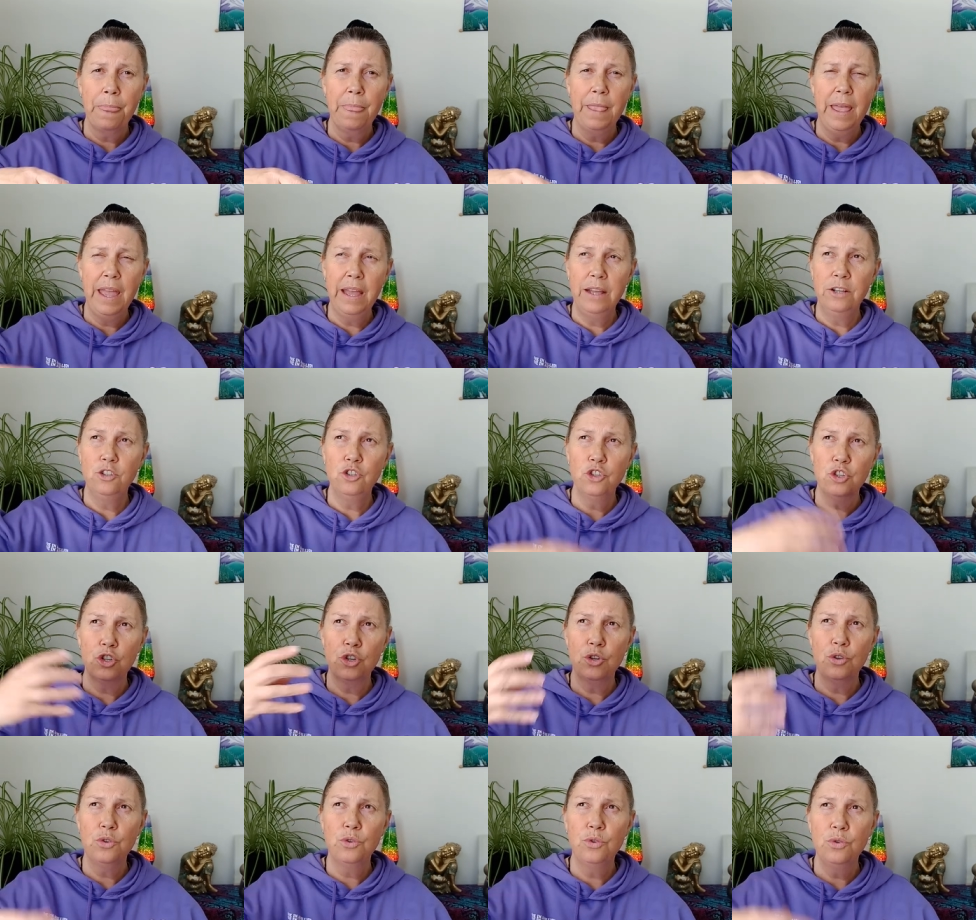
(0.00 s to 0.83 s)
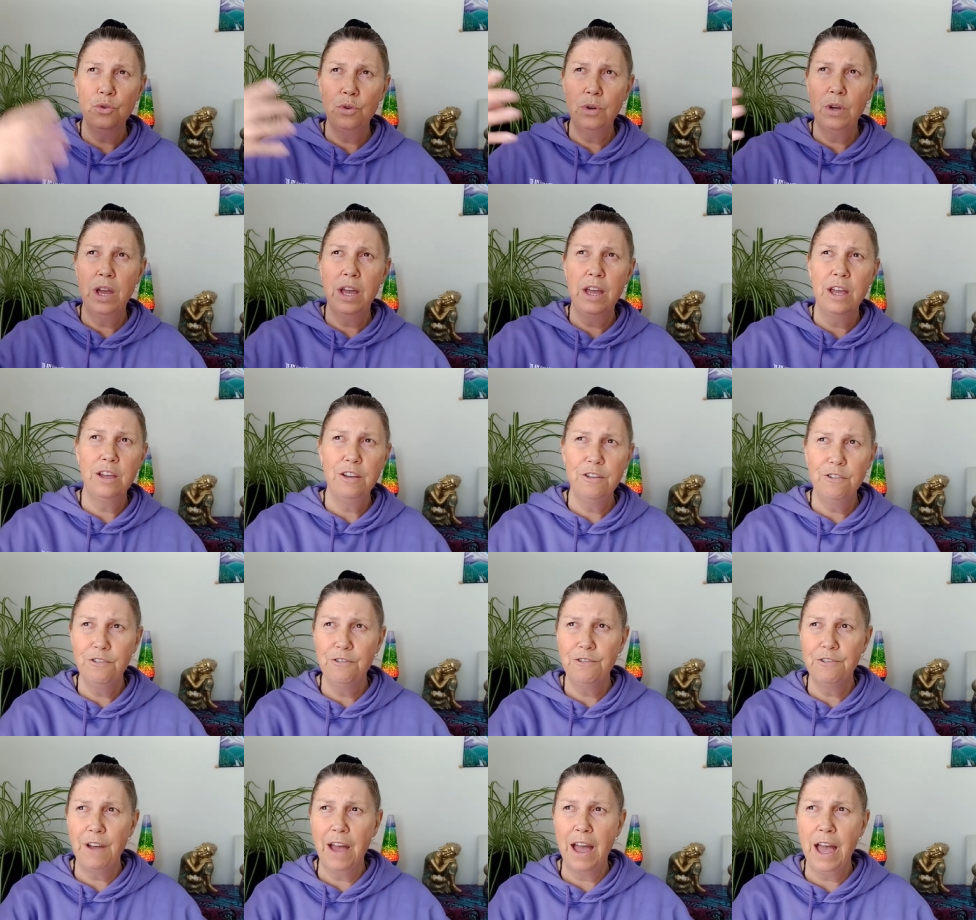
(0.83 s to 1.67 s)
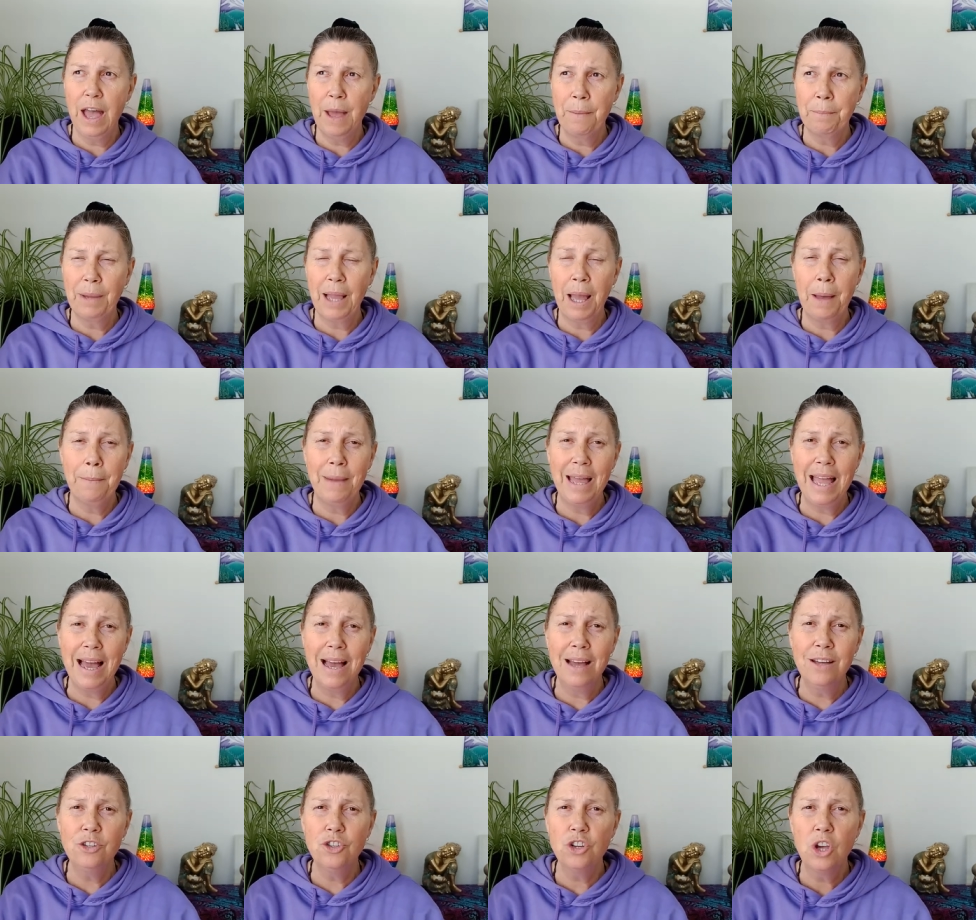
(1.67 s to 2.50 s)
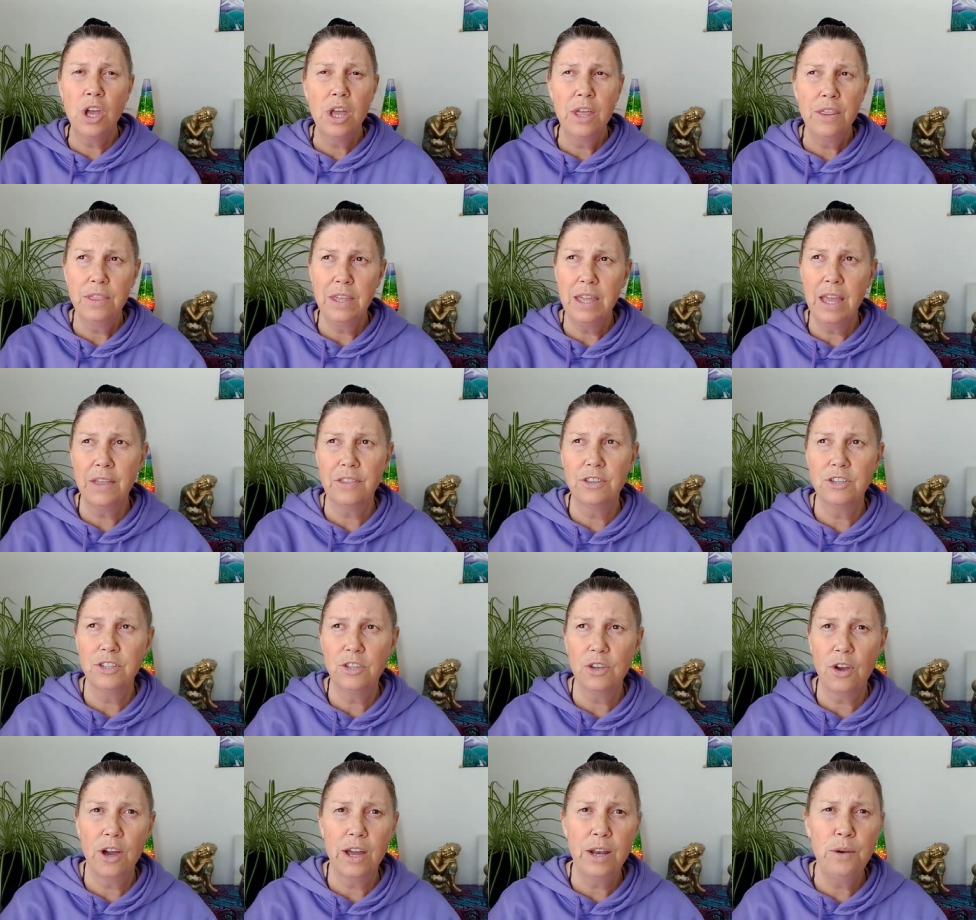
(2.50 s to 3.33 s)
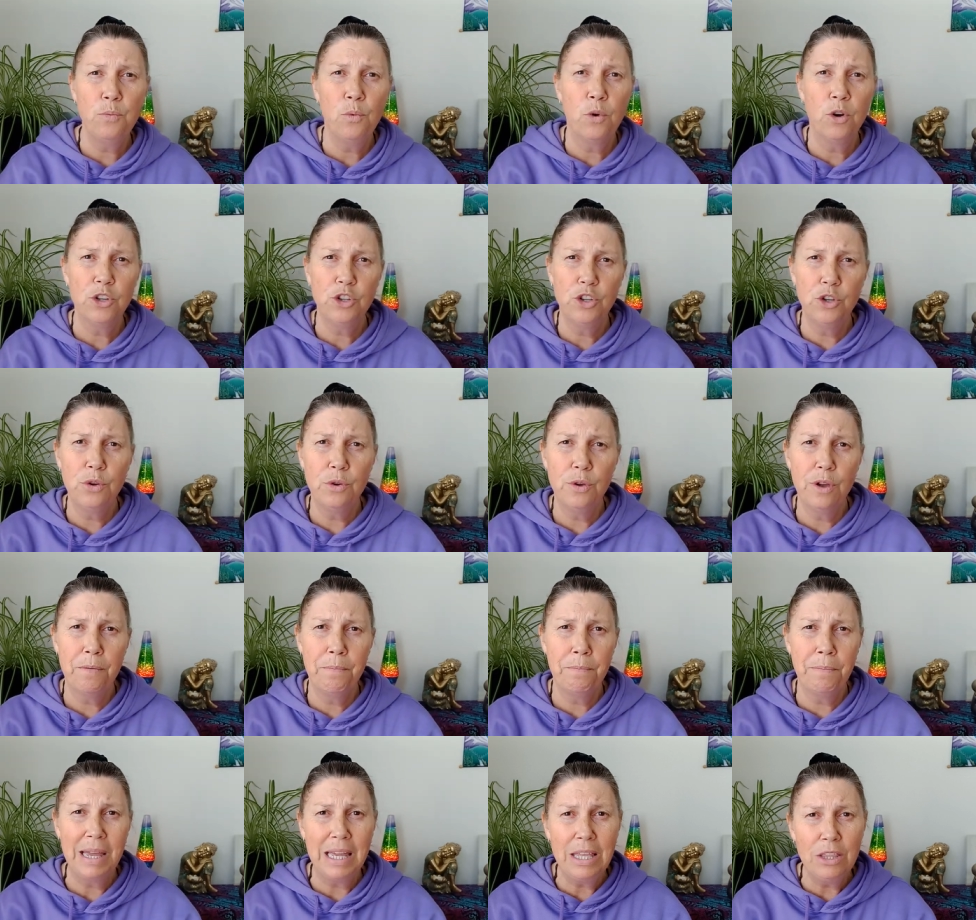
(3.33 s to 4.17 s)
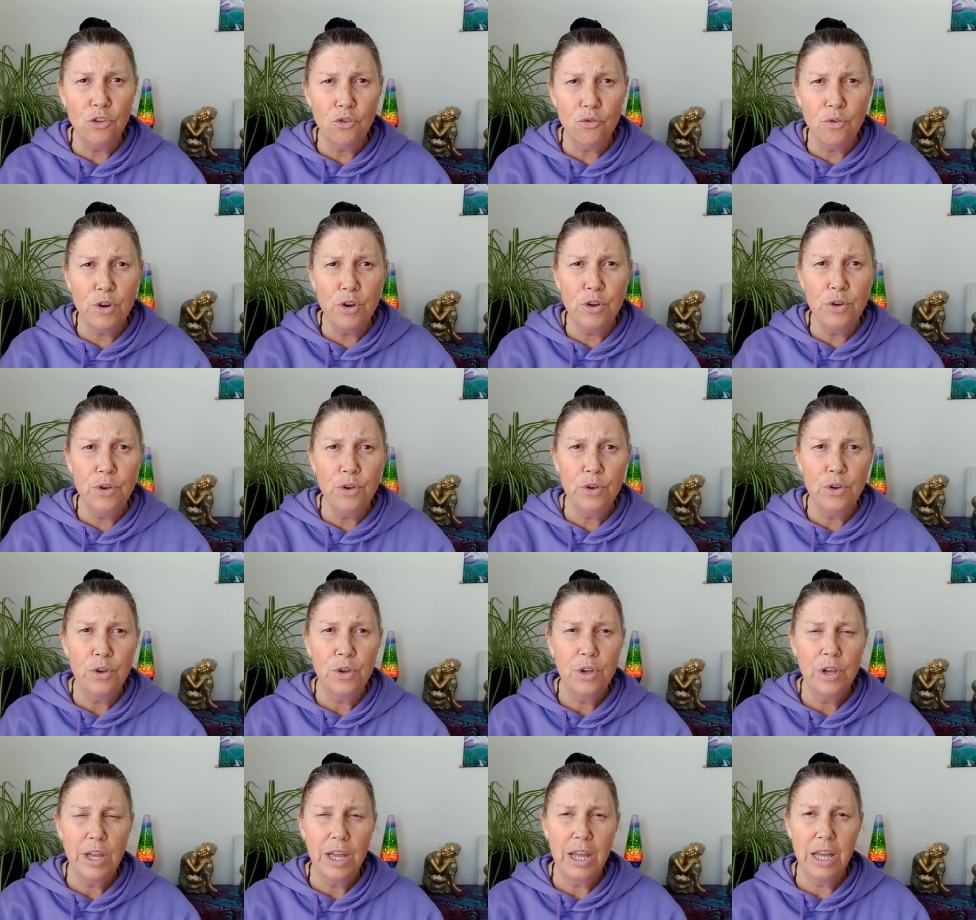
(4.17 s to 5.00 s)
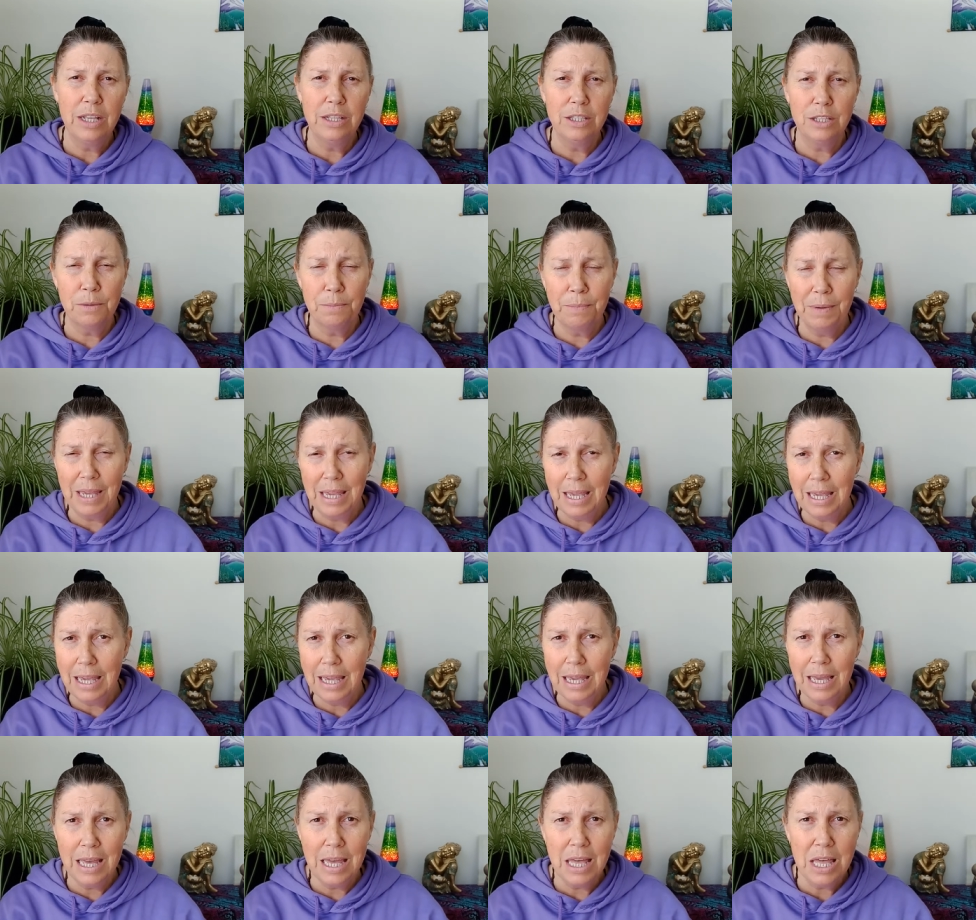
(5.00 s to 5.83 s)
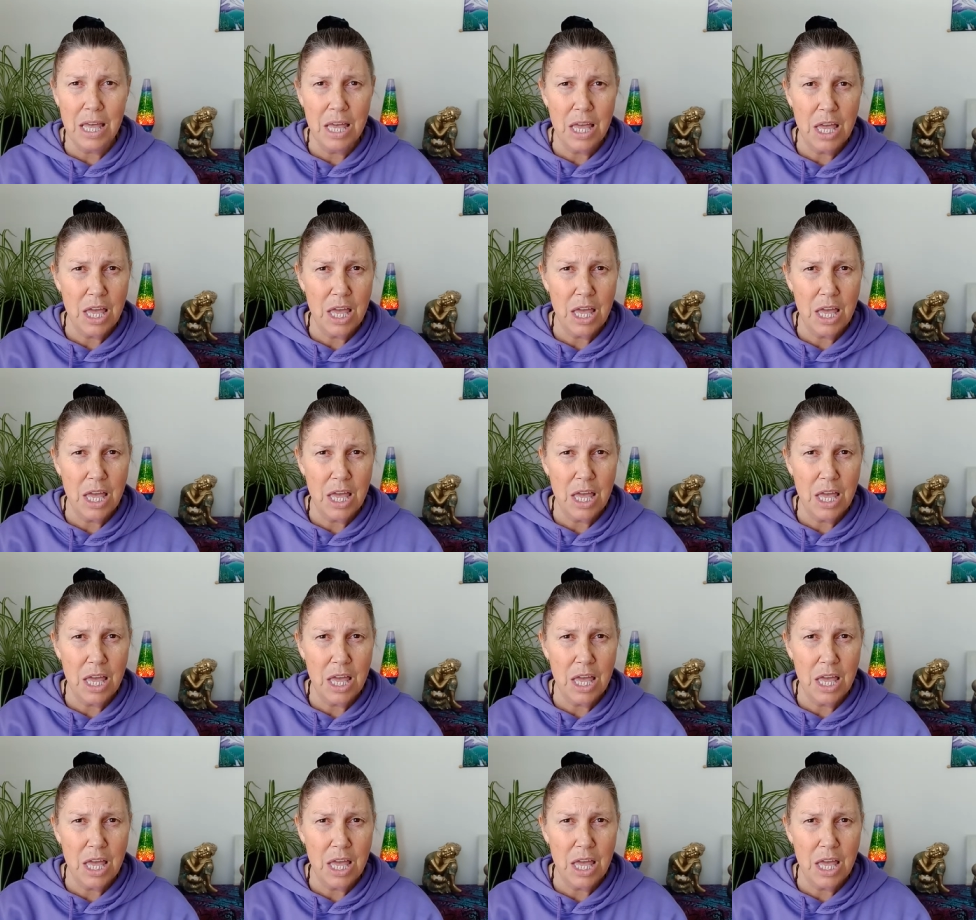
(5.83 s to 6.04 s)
and to have um, come out the other side, what you have been through and to be here,